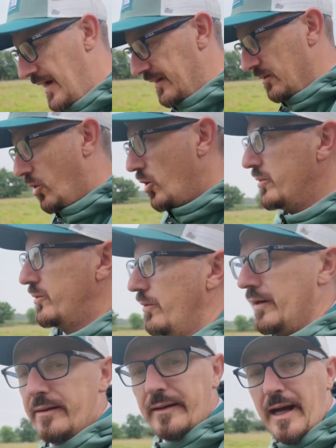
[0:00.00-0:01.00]
the moment.
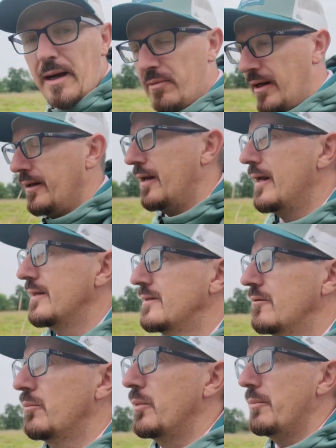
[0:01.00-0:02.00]
Well, the camera and the lens
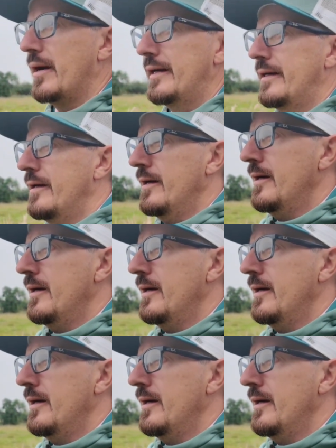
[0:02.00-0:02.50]
are on my back.